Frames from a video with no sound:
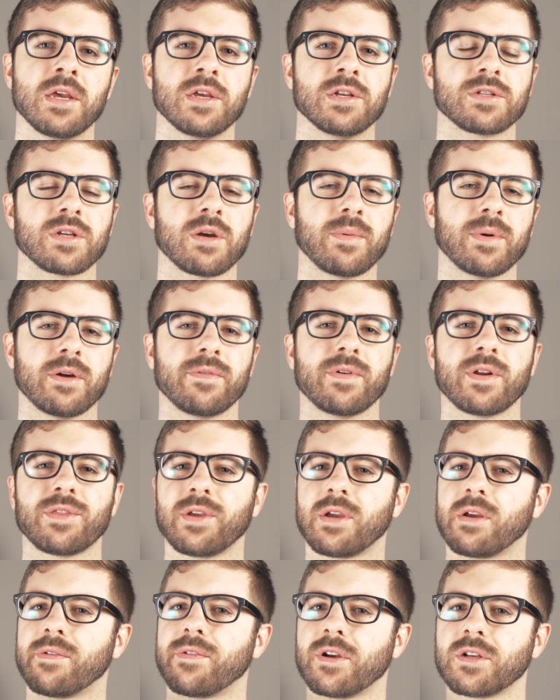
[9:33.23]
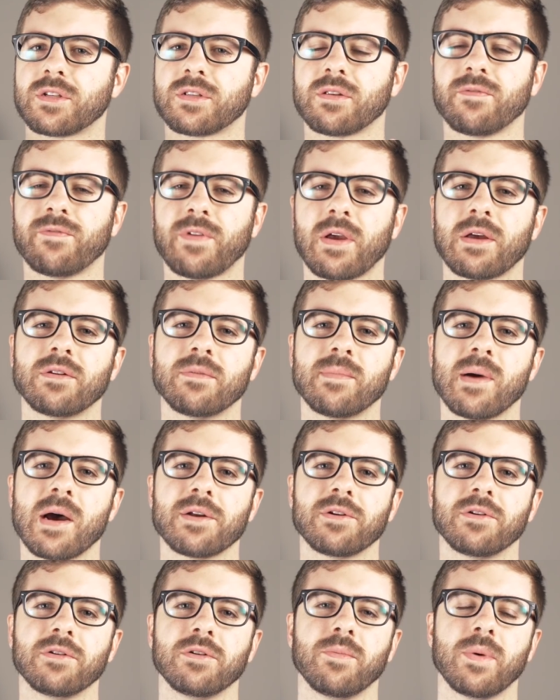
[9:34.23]
So I went over to Thingiverse, found a
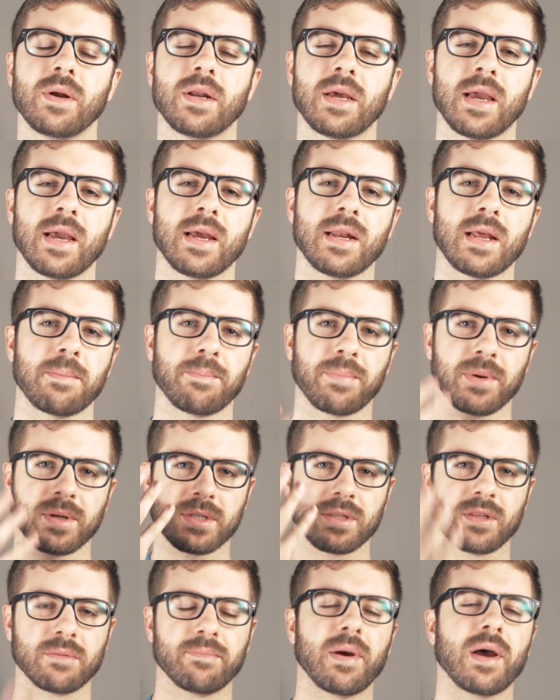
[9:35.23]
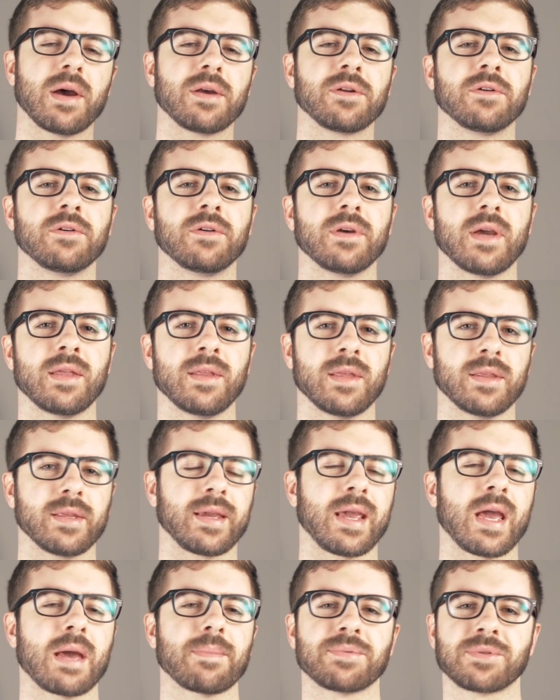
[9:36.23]
model, went ahead and printed the bottle and then the
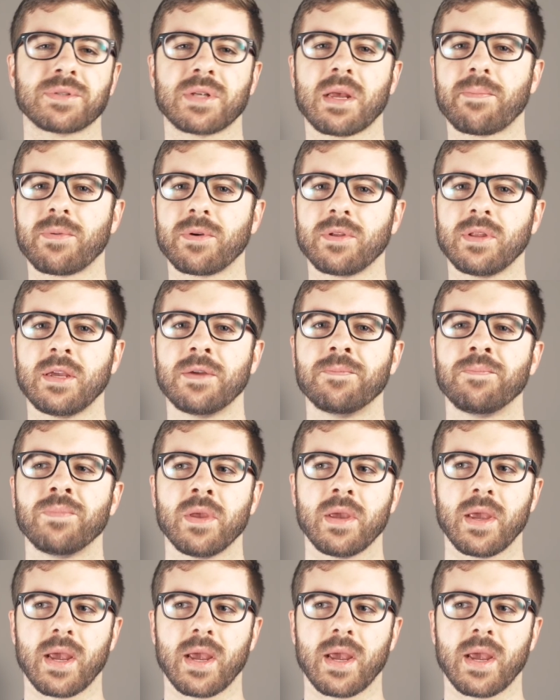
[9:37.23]
cap separately.